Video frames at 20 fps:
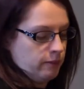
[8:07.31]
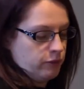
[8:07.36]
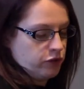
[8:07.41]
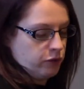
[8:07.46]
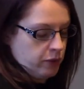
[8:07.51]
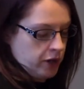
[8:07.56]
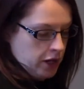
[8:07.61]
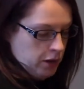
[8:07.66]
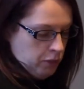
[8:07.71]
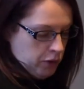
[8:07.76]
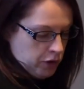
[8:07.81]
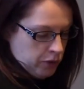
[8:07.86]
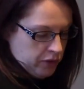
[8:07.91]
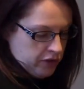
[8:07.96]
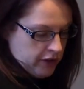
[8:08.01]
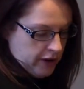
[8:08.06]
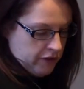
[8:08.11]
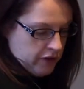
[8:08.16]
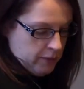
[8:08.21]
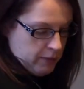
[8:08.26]
So we can work
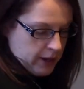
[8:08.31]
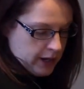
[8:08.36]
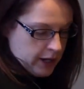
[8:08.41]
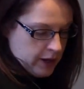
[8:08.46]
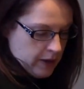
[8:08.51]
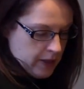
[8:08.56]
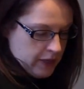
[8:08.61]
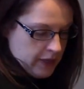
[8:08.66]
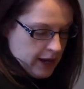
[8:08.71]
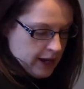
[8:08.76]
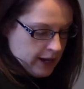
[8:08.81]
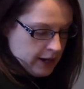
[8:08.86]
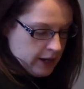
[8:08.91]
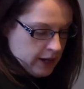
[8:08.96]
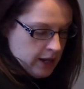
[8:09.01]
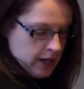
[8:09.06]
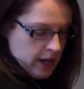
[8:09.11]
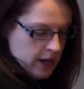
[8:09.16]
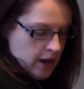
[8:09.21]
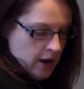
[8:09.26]
with everybody on
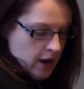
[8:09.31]
that.